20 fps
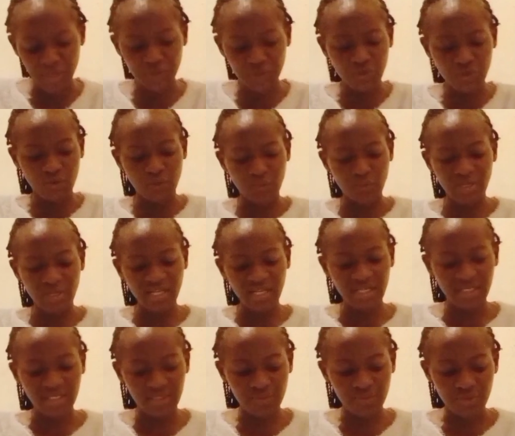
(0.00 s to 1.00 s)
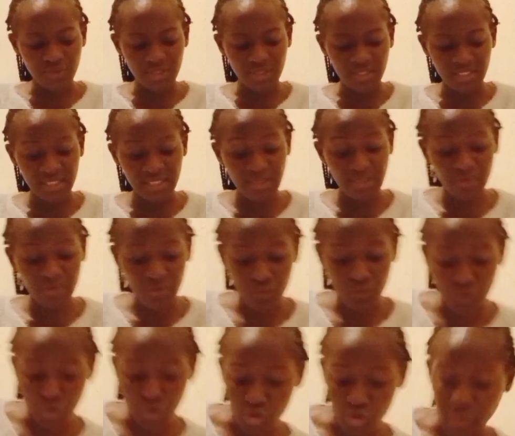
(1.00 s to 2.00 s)
So what I did was, someone
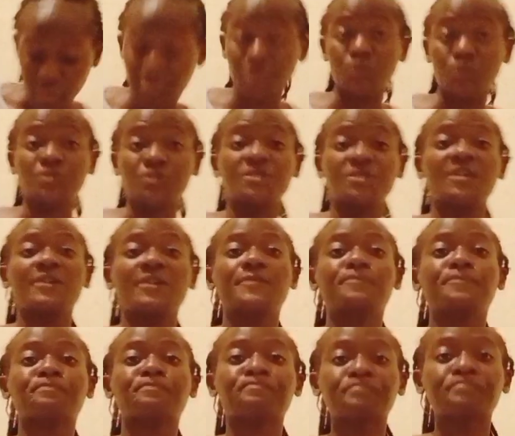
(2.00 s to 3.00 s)
who told me to say, you